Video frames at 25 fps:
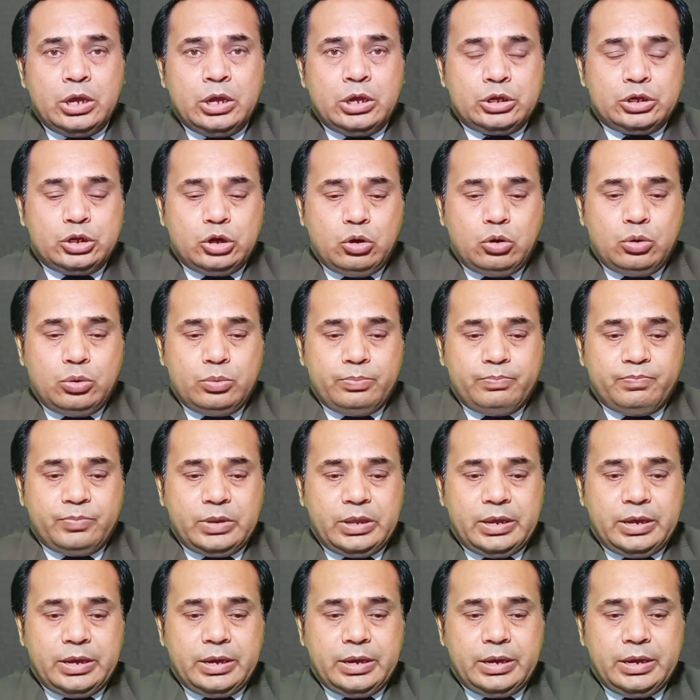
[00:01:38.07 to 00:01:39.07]
So
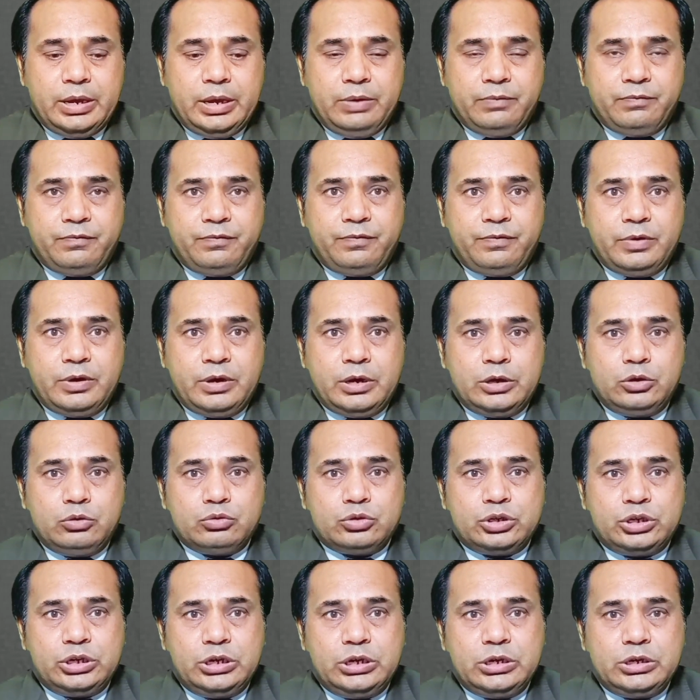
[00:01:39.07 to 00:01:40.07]
if
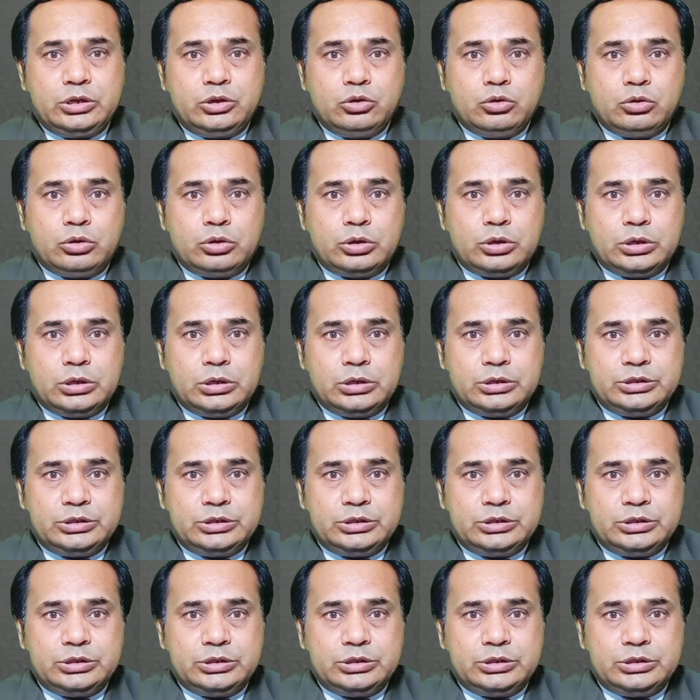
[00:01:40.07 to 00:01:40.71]
you see your